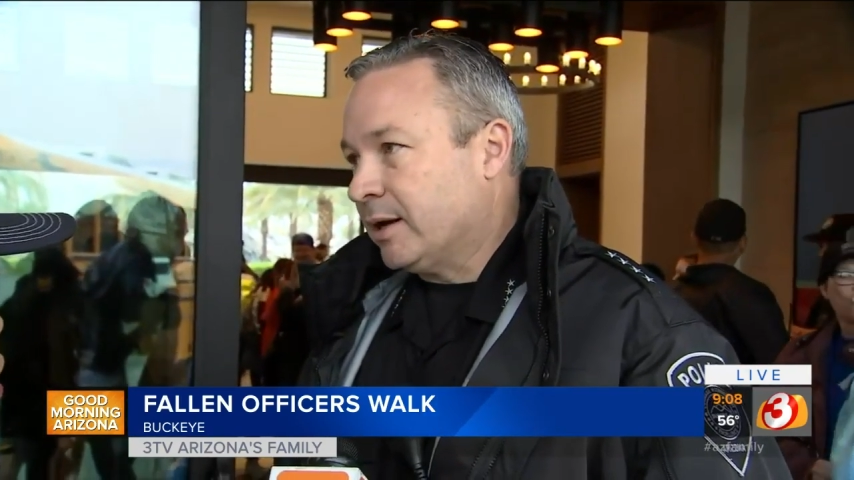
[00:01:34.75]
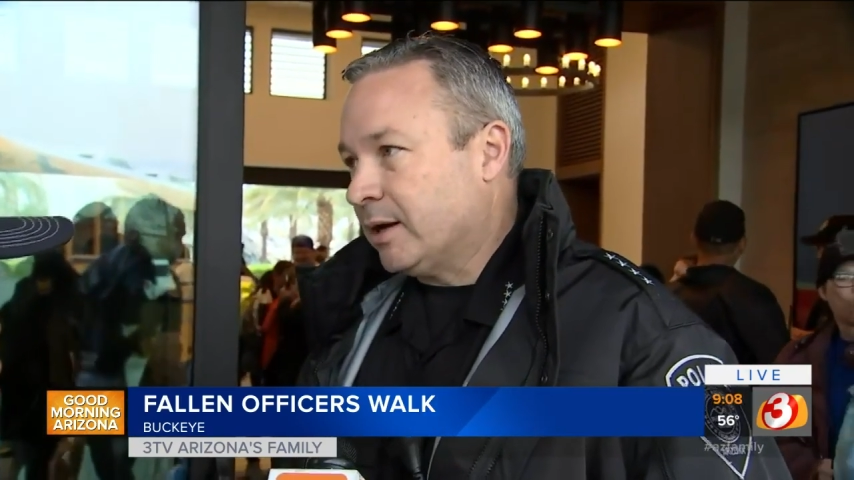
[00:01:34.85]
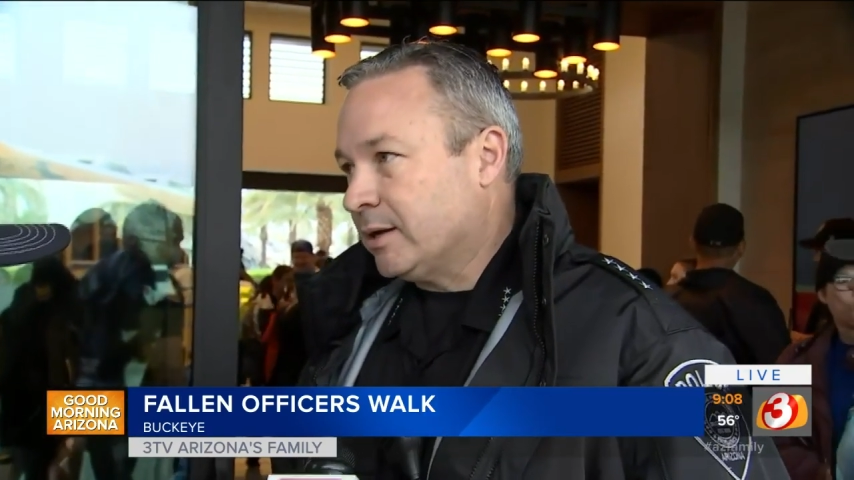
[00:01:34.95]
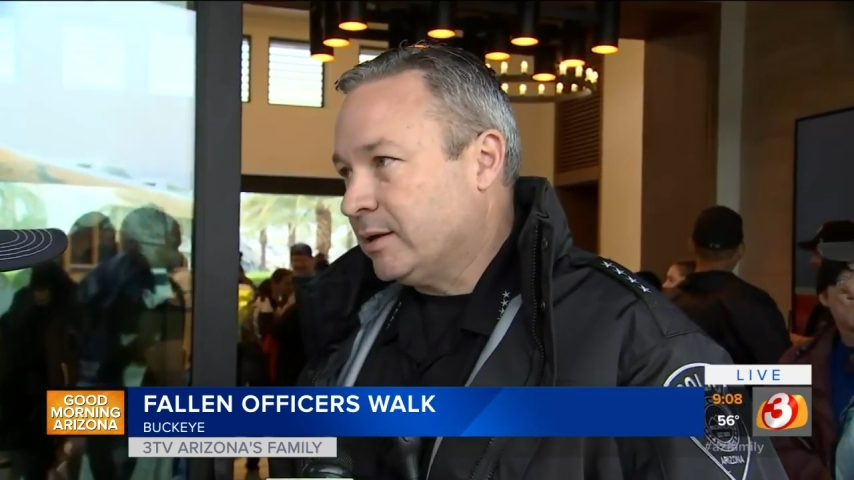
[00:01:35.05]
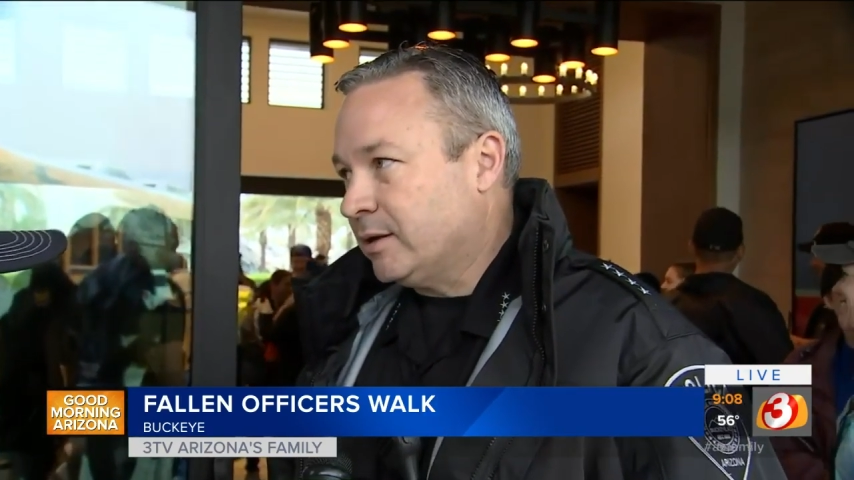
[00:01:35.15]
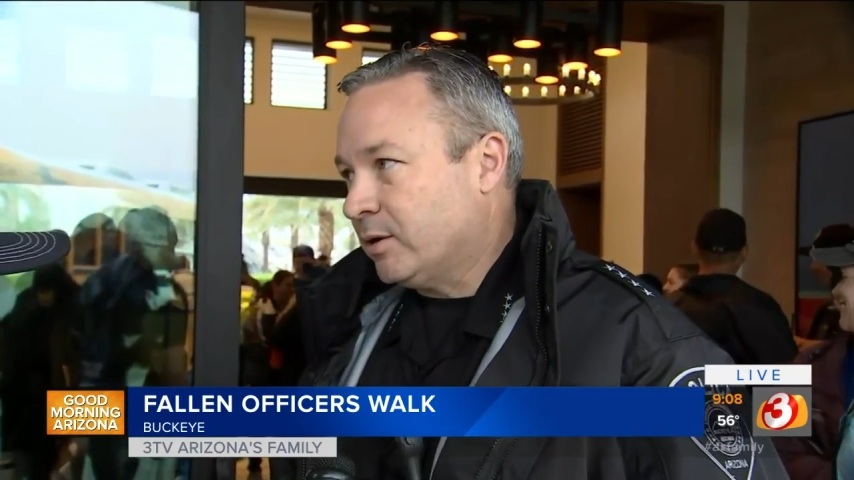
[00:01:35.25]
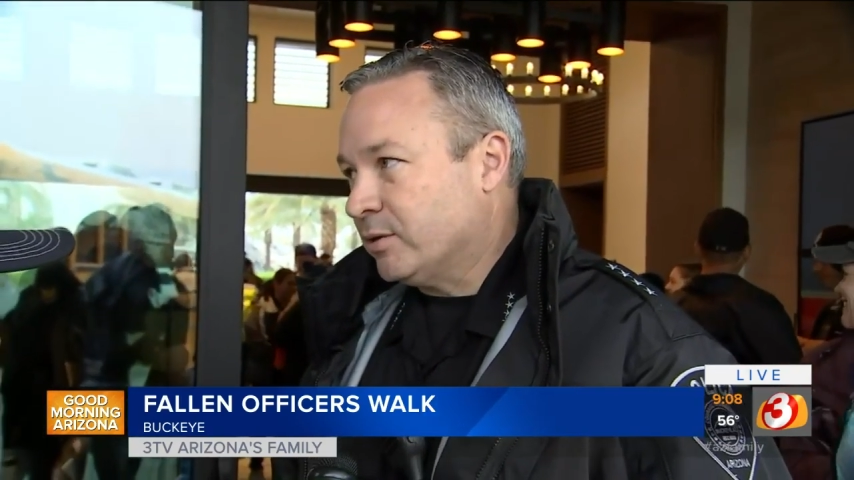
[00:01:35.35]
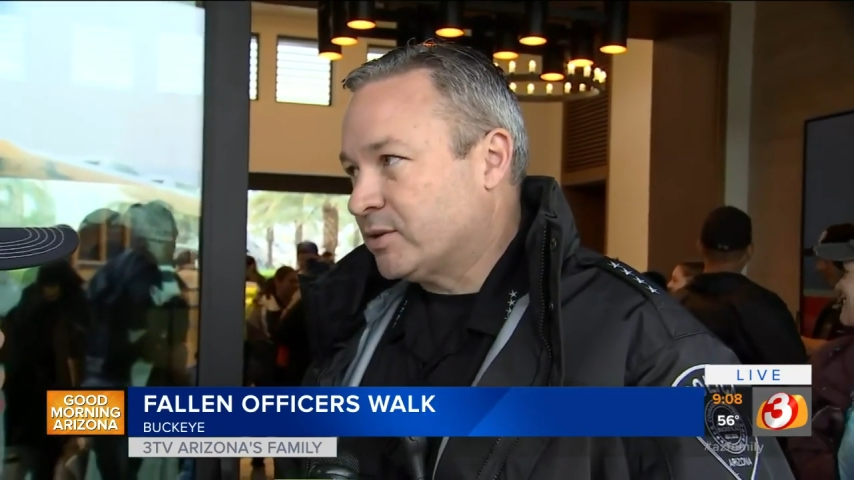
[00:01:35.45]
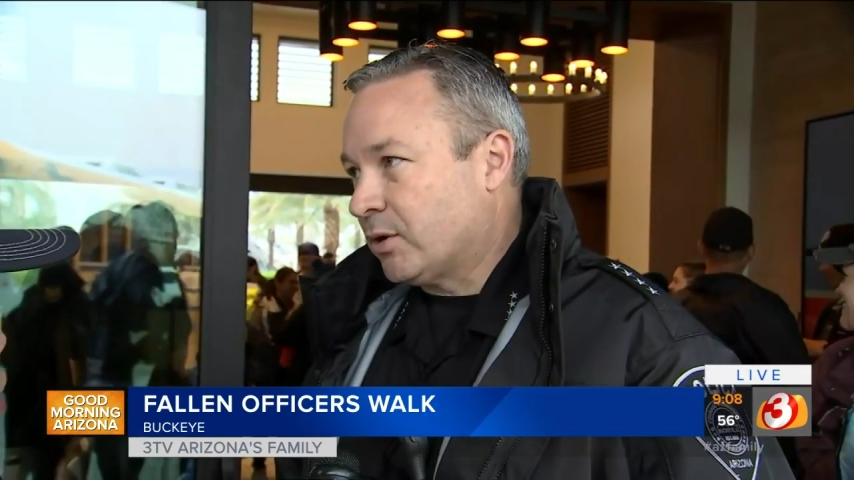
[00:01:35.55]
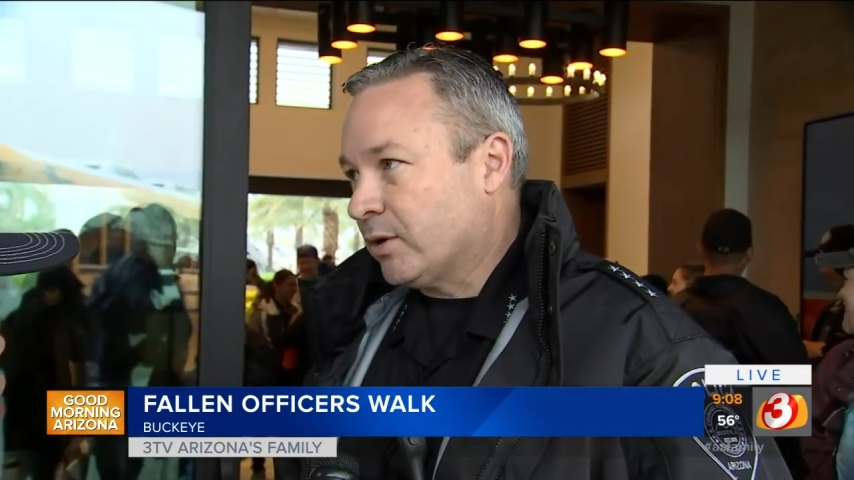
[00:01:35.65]
uh, you know
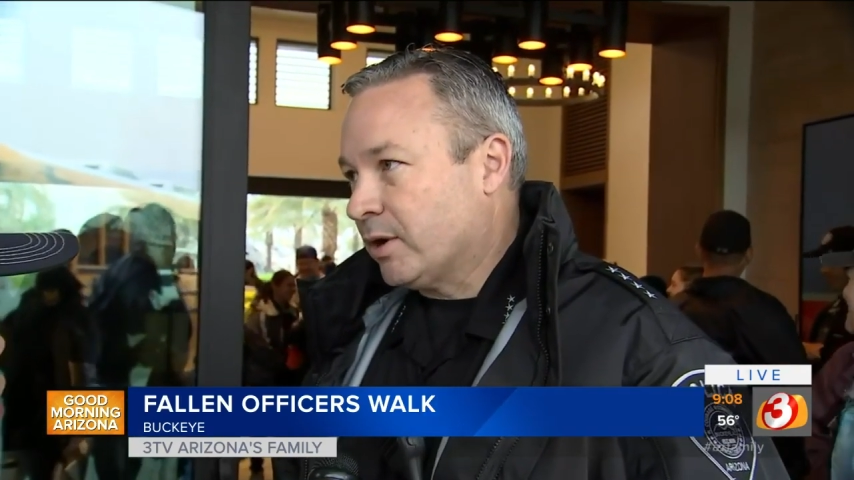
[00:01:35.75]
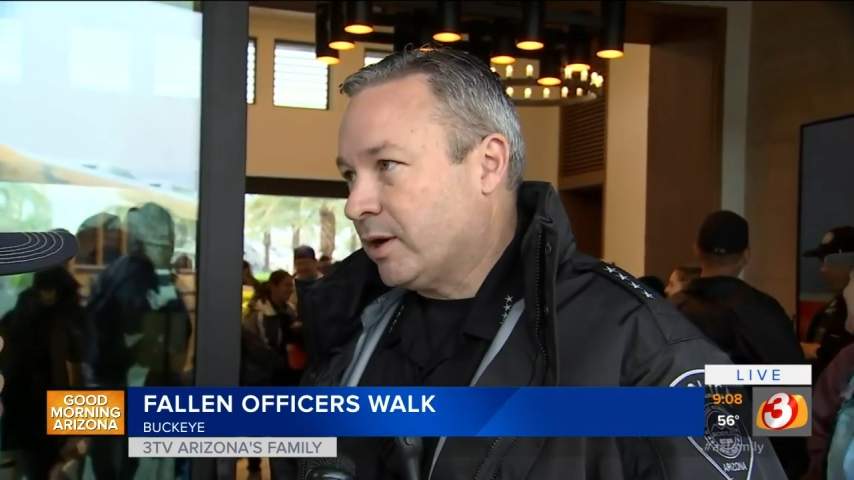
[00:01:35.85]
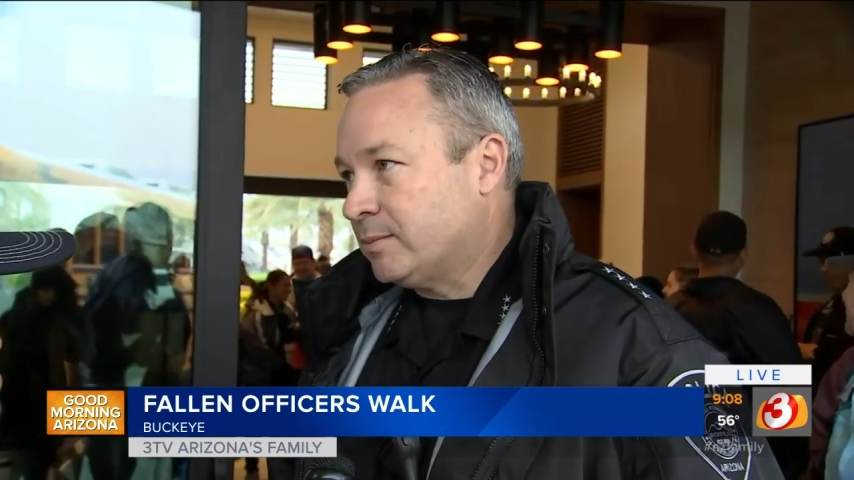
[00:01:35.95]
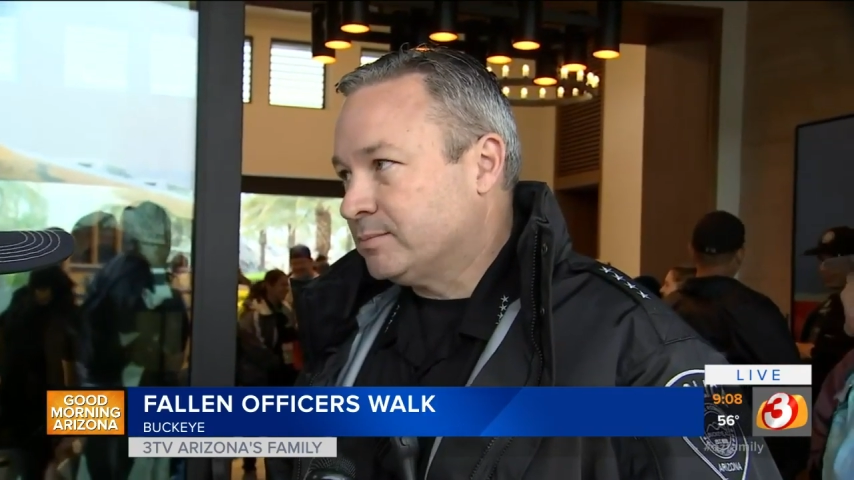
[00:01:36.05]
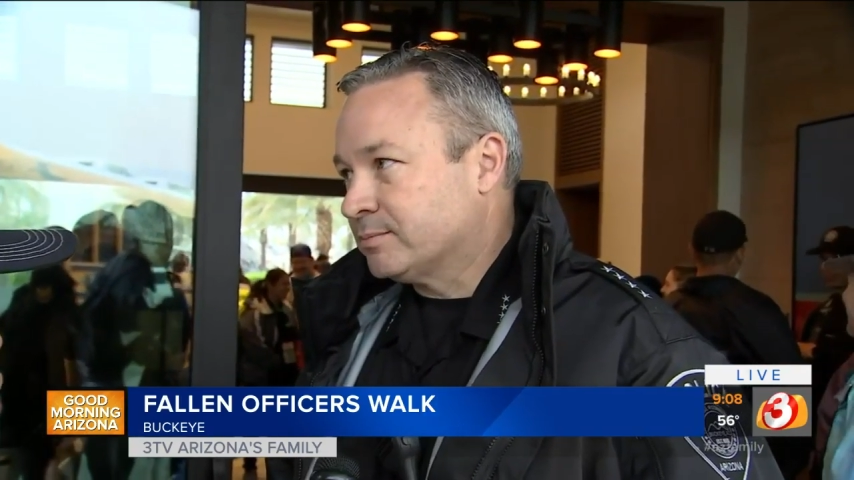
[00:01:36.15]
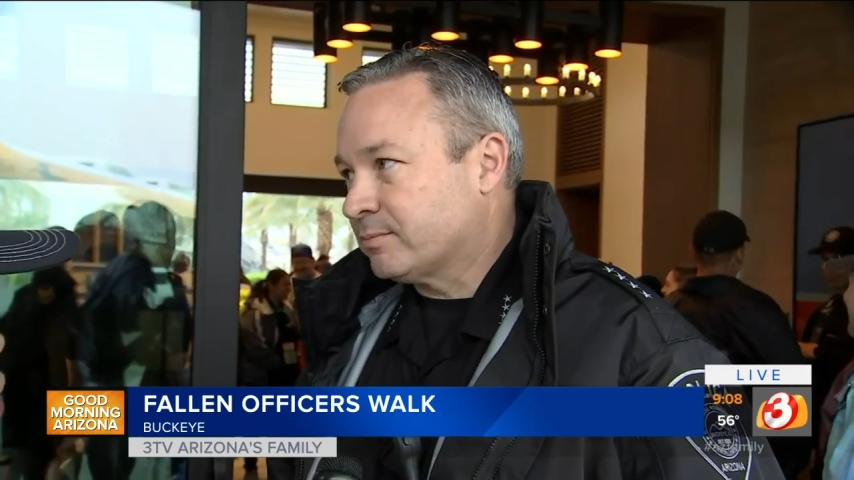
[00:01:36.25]
it's our um,